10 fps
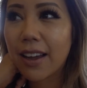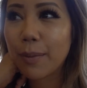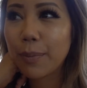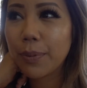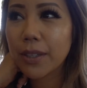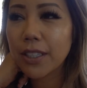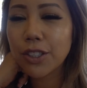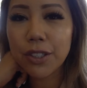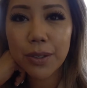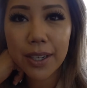I'm pretty
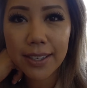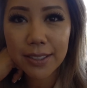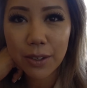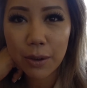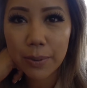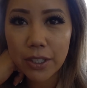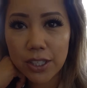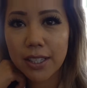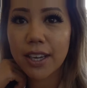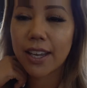sure you guys know, but
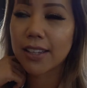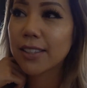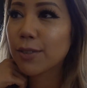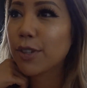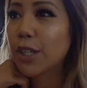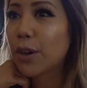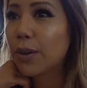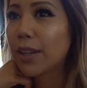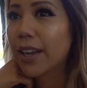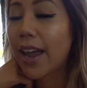just in case you don't,
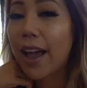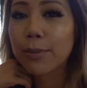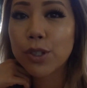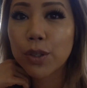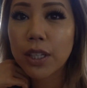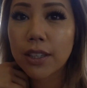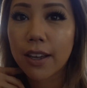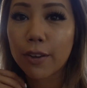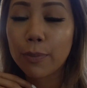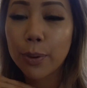like I absolutely
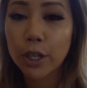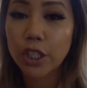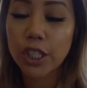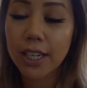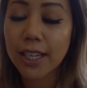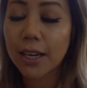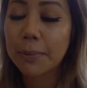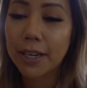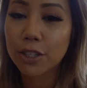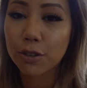love Persian and
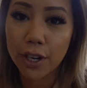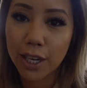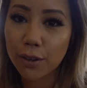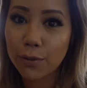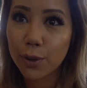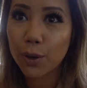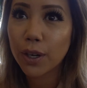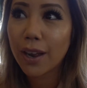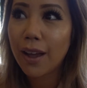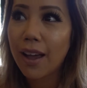Mediterranean
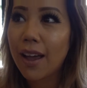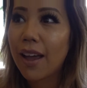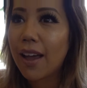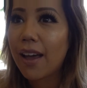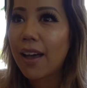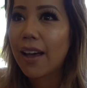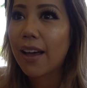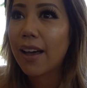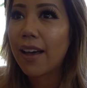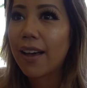
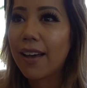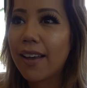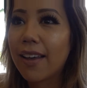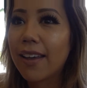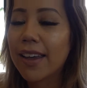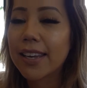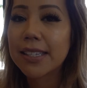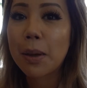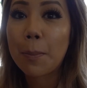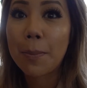food. It
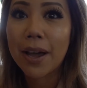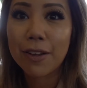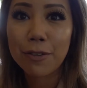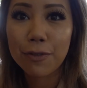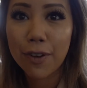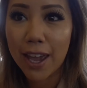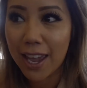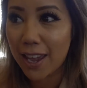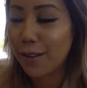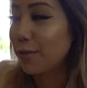is my
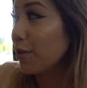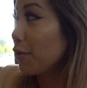fave.